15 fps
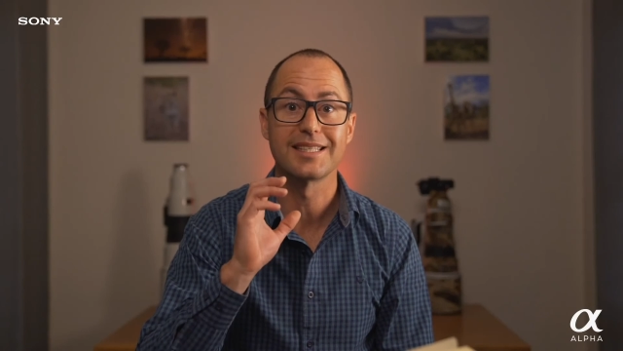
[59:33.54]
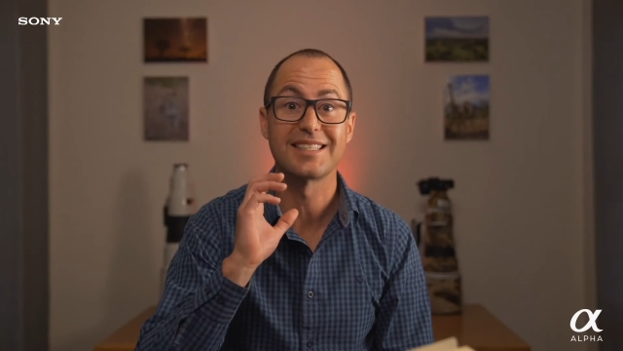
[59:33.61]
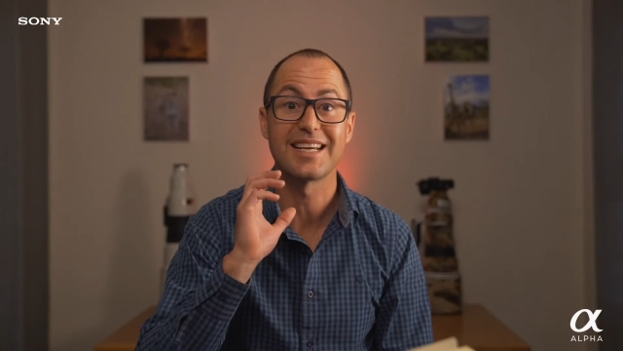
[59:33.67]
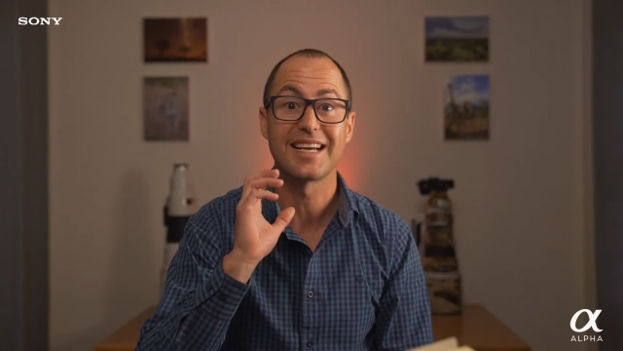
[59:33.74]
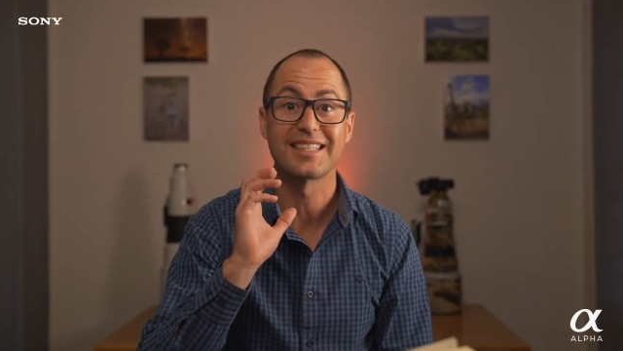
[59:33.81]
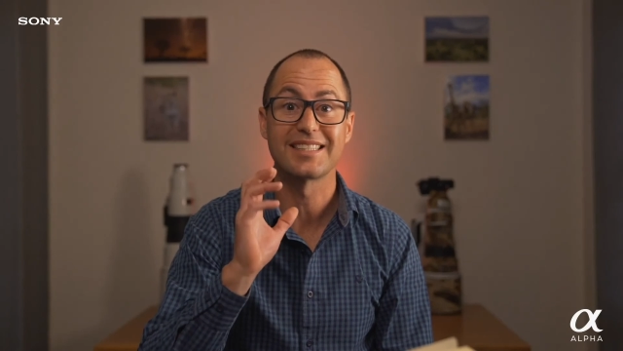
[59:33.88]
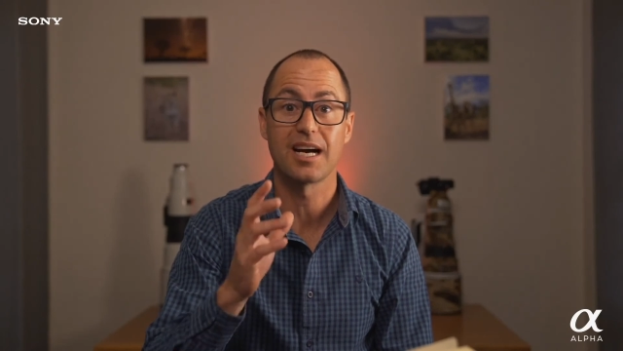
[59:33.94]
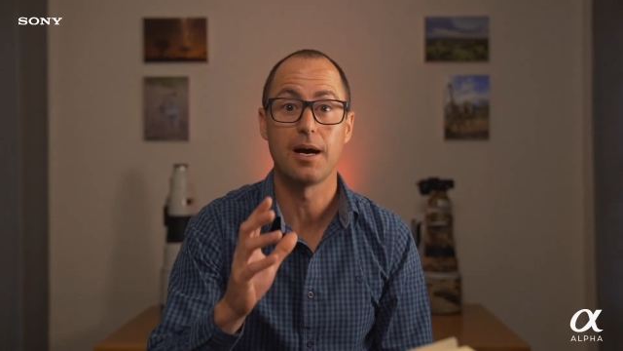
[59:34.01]

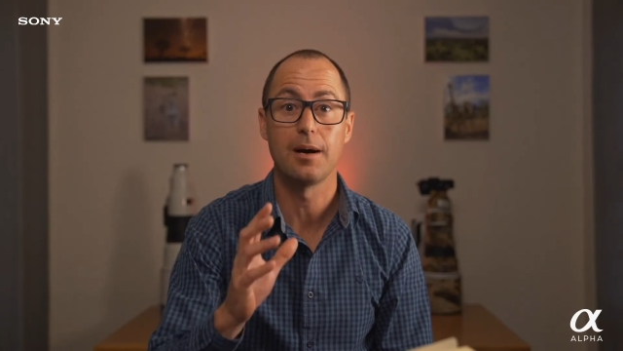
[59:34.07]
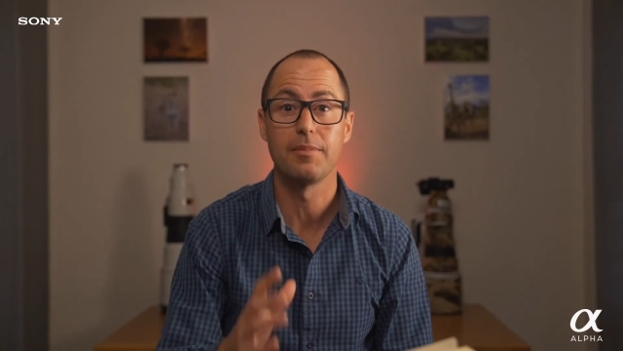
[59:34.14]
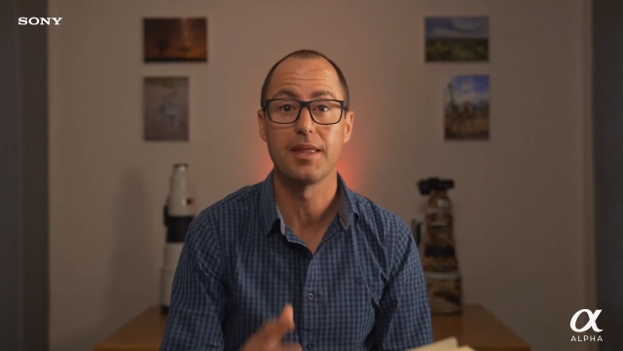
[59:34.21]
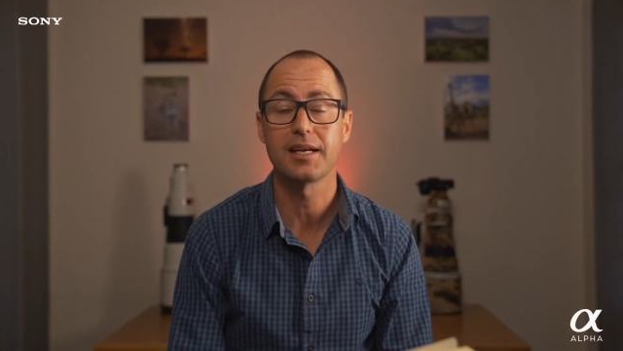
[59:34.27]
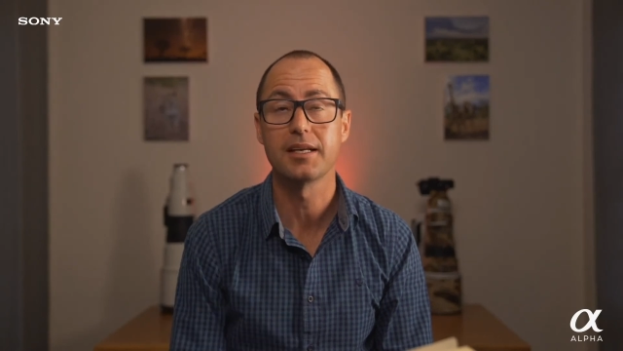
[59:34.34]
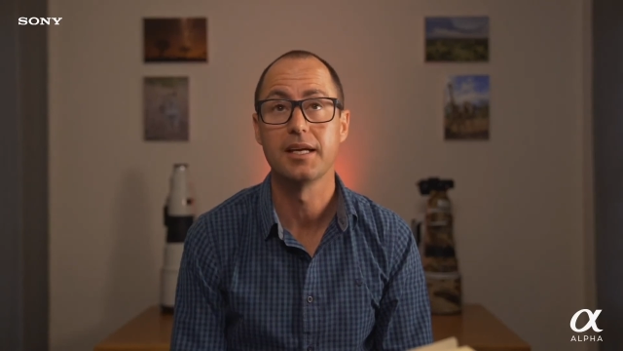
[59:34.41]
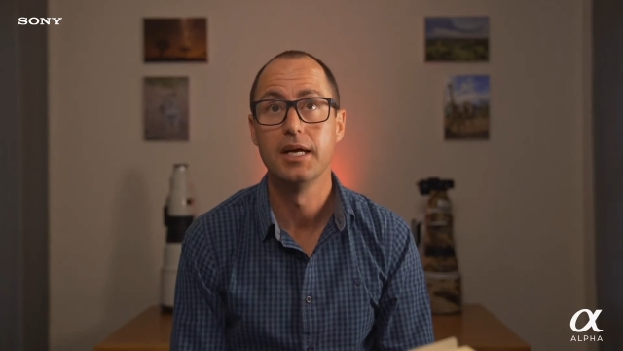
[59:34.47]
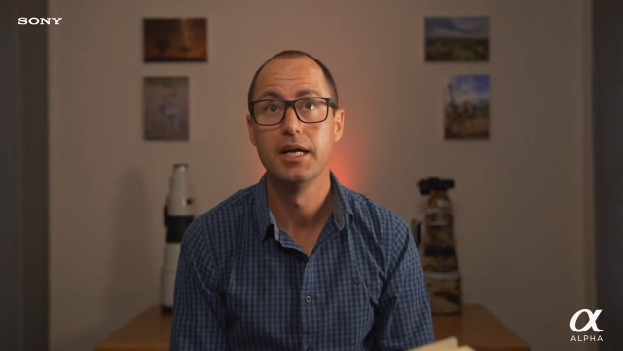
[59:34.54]
take time.
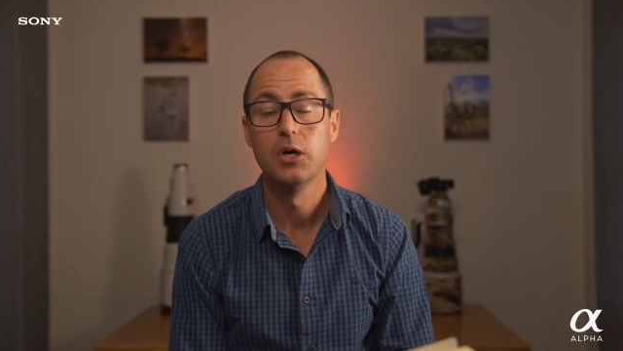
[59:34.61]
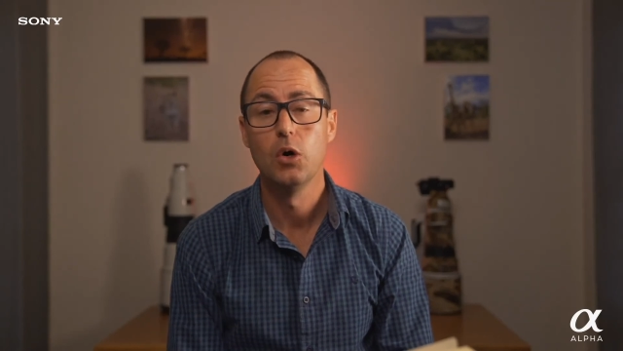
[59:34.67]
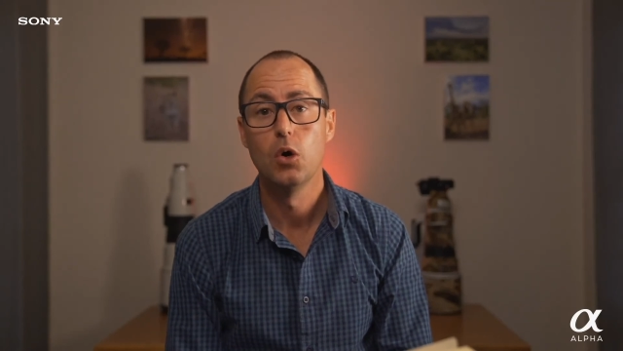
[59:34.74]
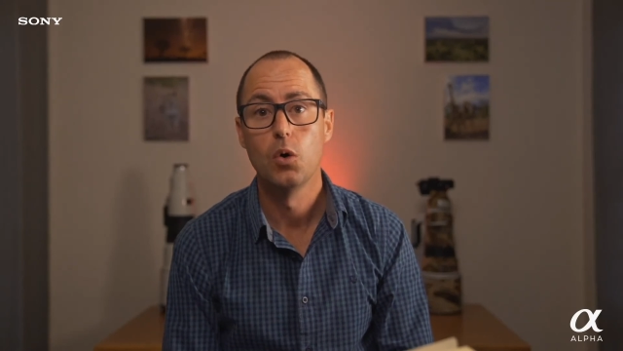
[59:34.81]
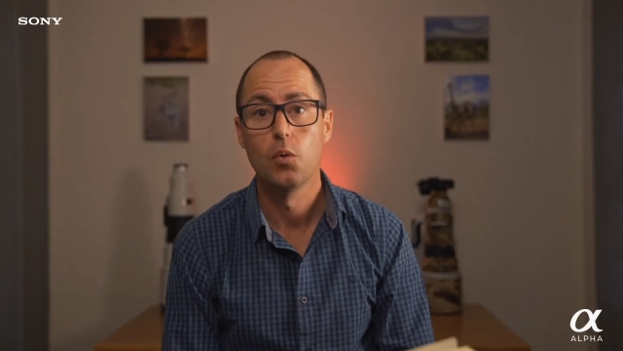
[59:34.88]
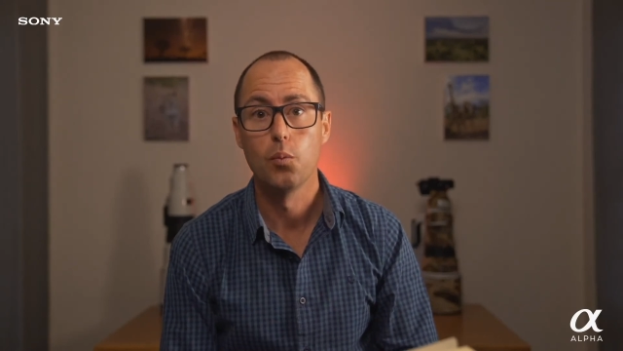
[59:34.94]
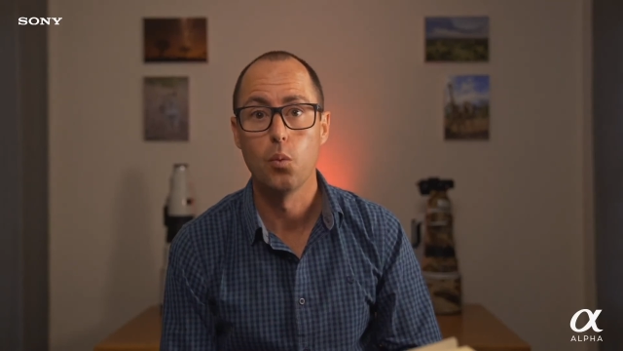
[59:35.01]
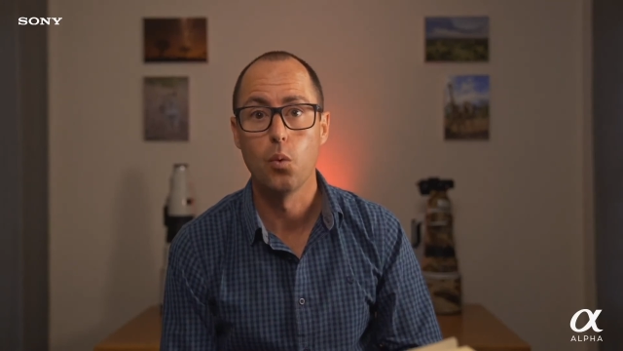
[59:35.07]
That
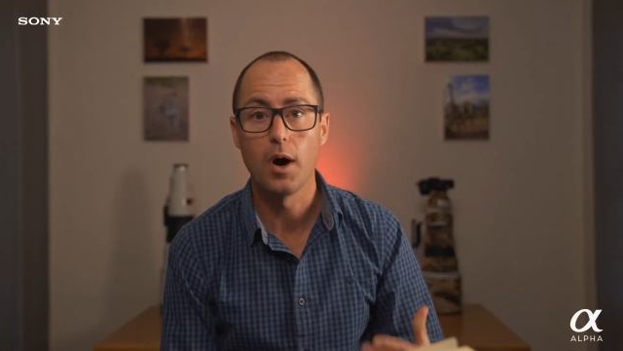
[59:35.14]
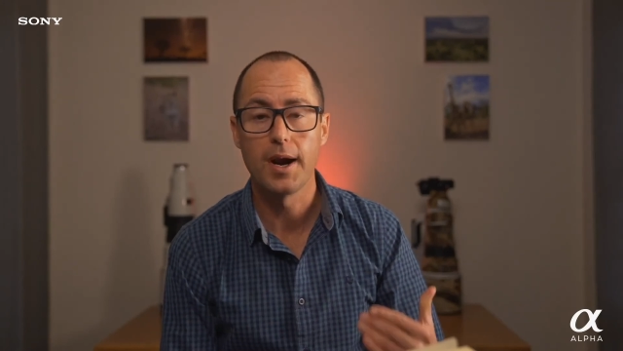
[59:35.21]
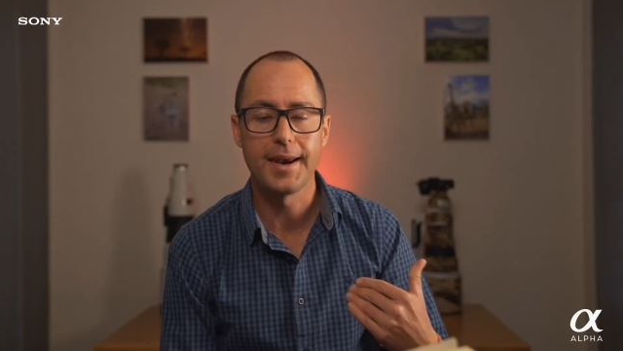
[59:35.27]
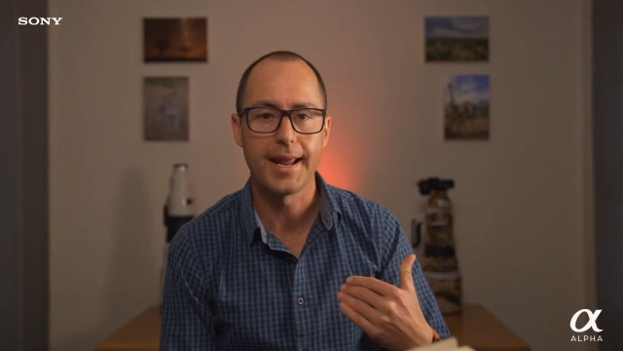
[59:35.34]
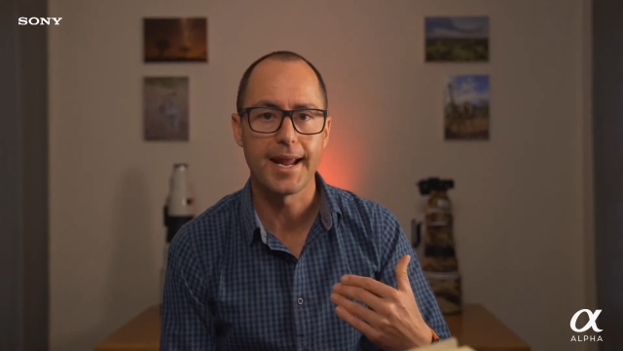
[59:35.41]
one